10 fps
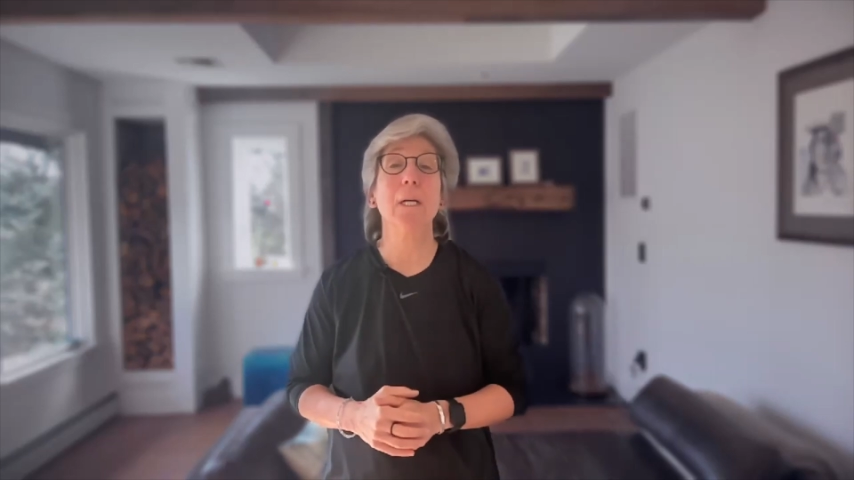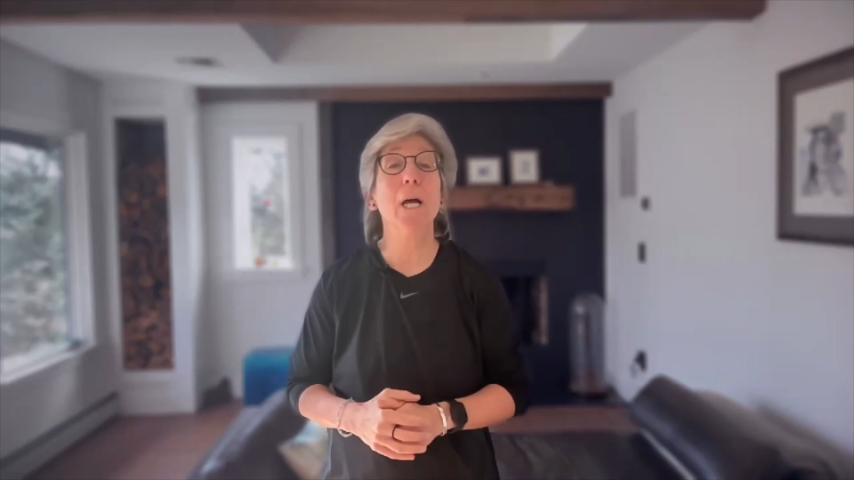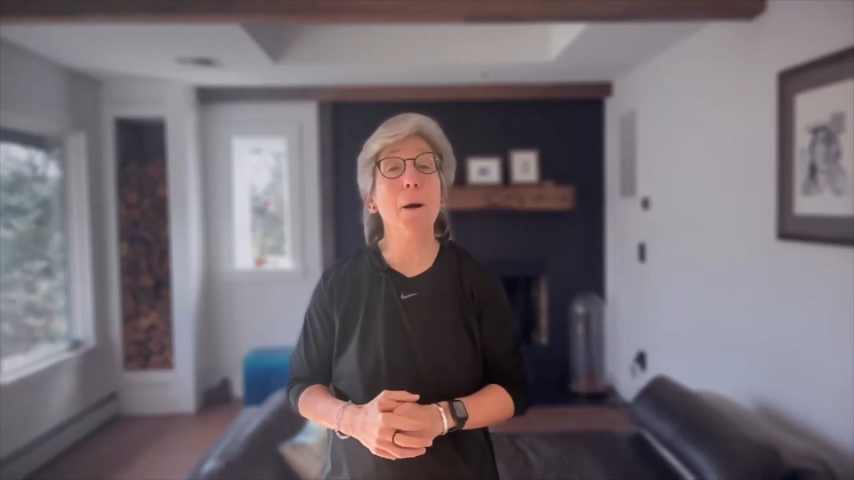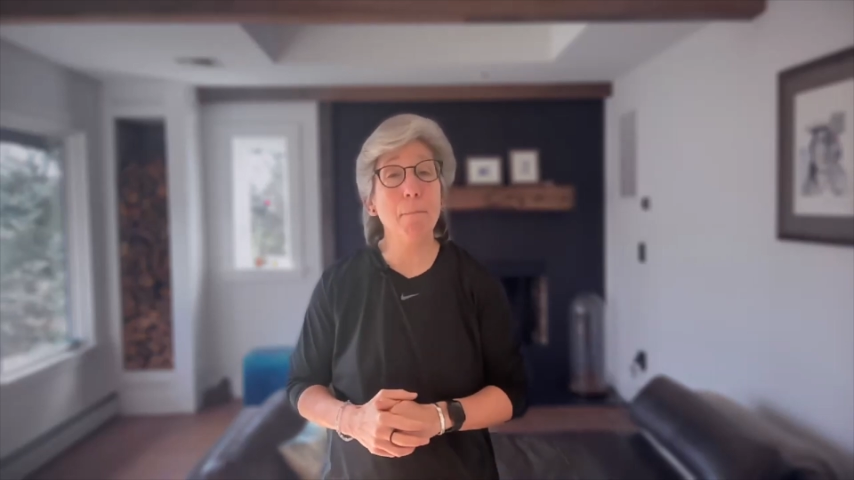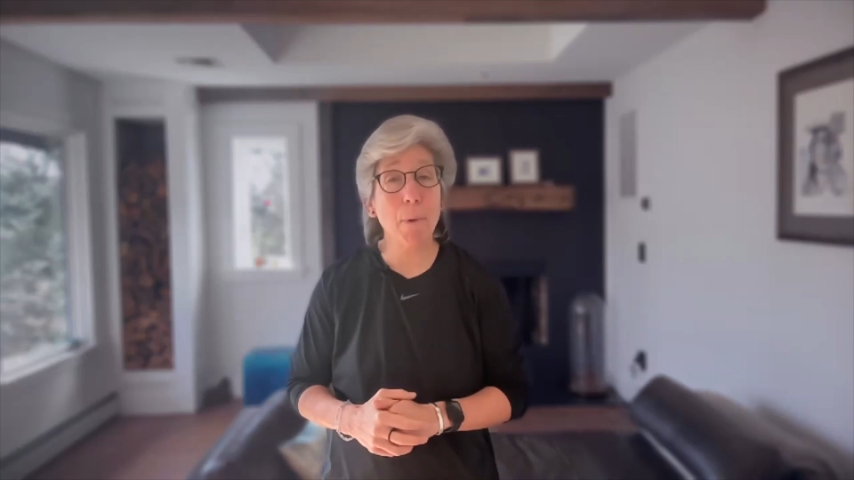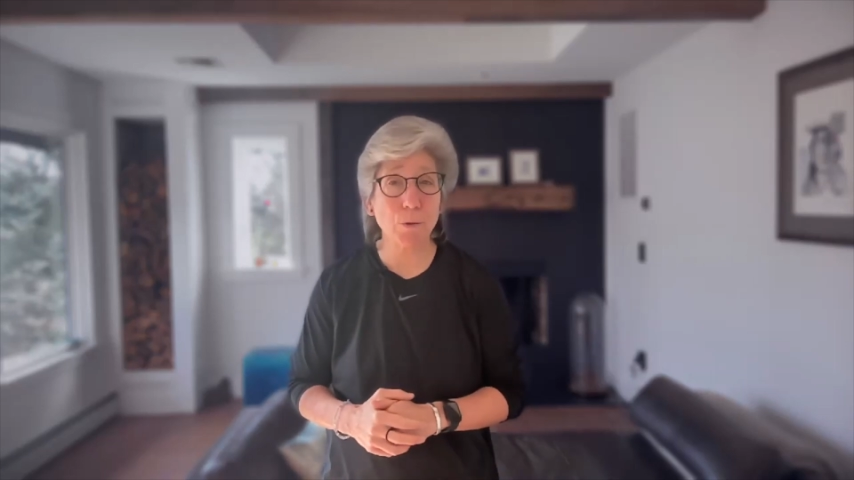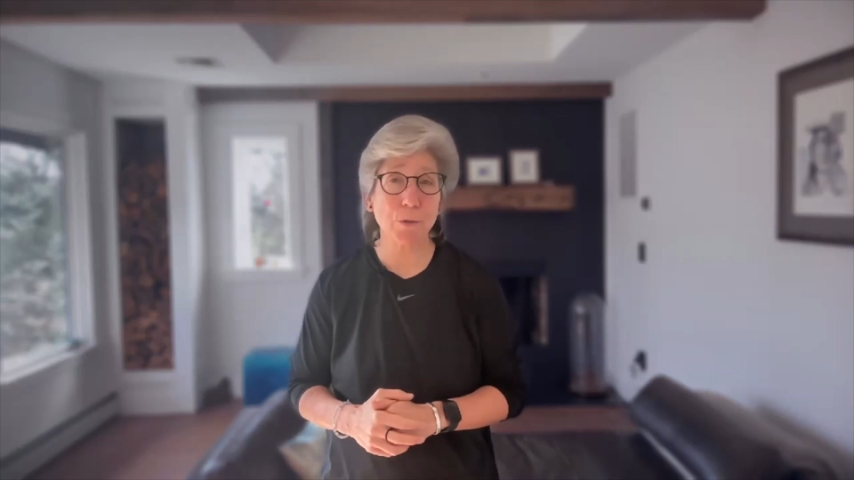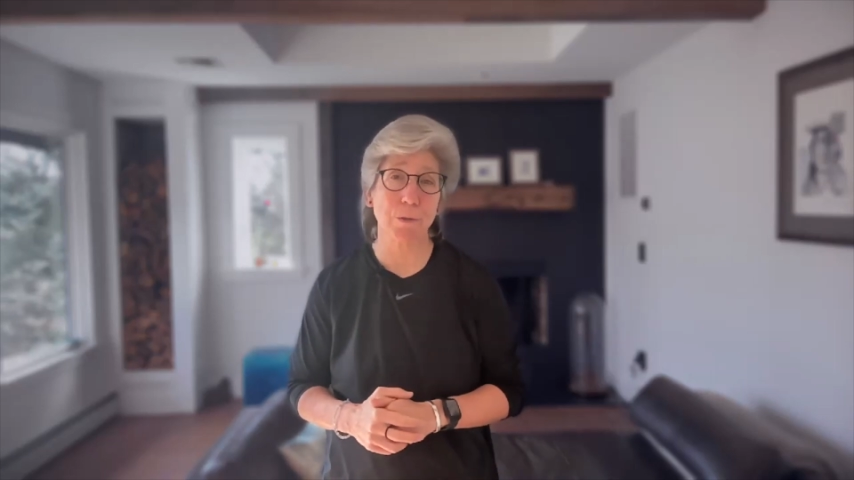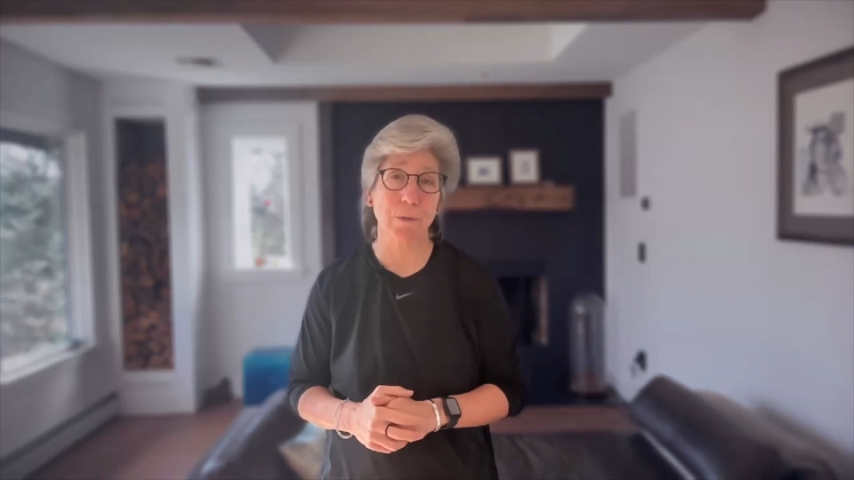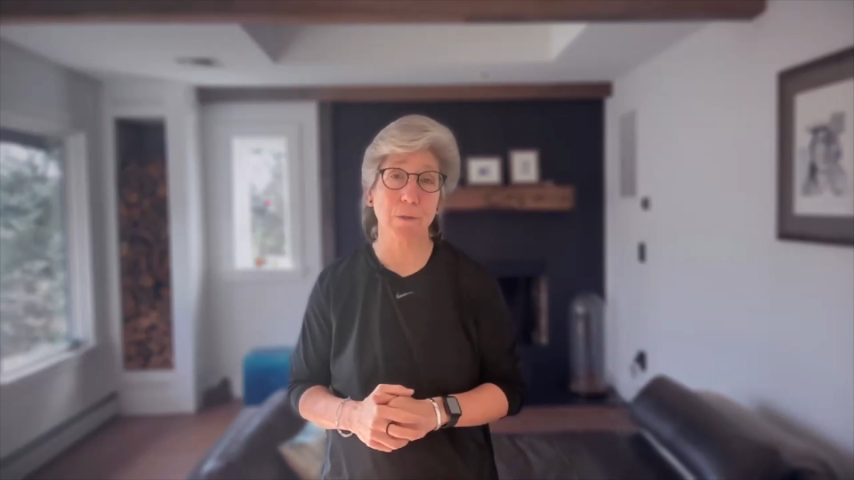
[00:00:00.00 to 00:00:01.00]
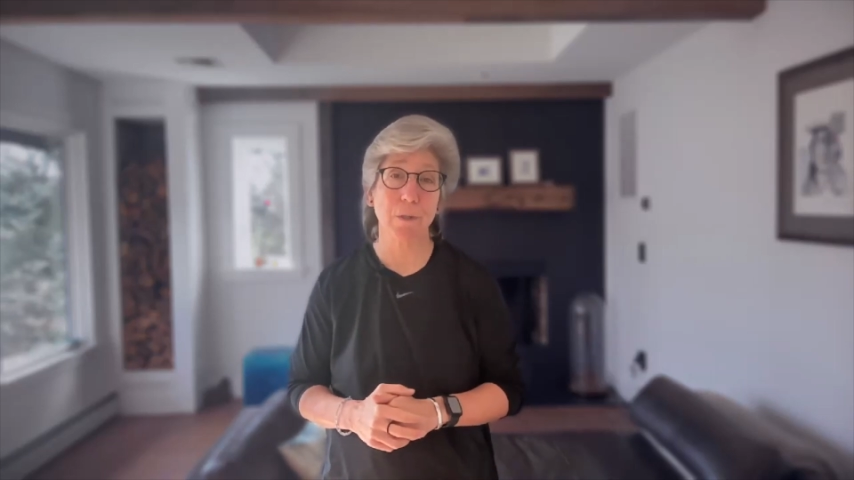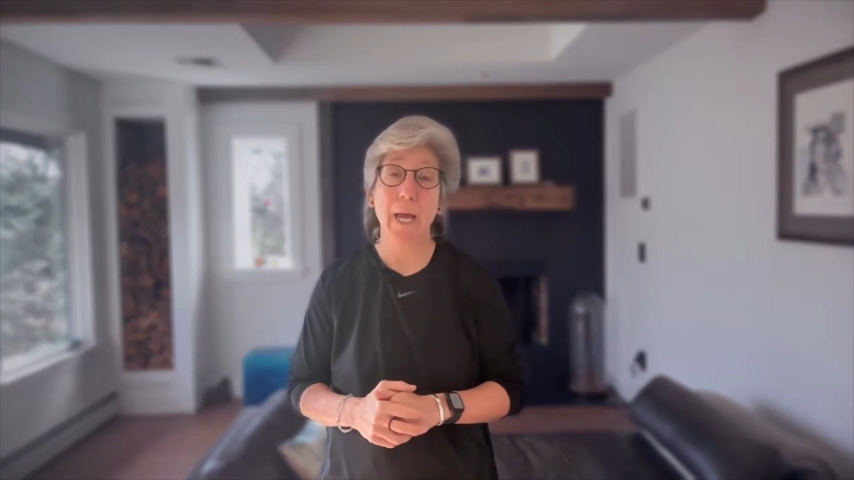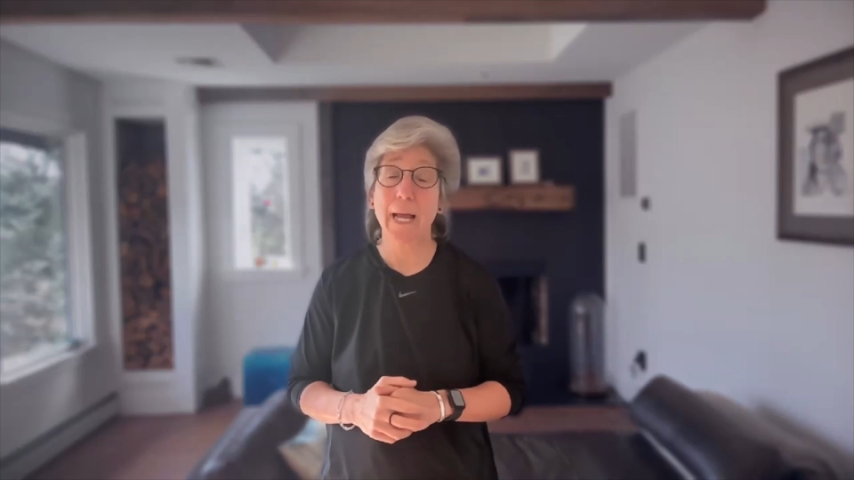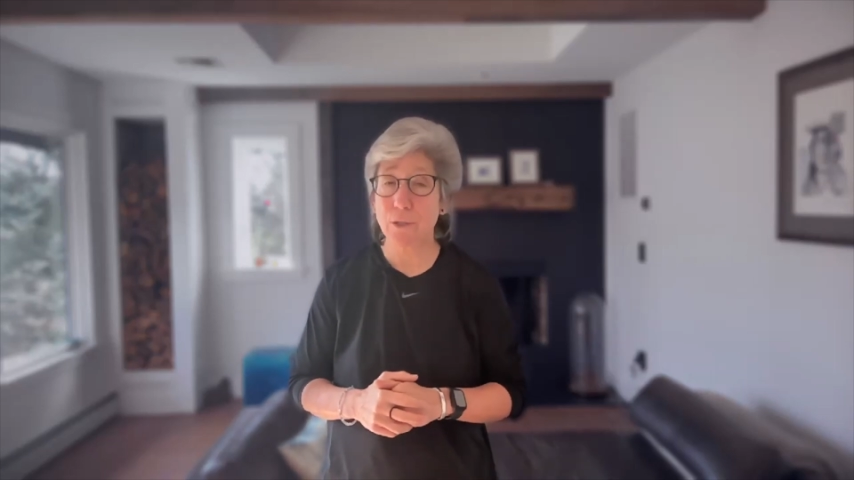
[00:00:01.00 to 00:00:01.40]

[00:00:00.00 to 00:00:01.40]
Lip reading: emotional, and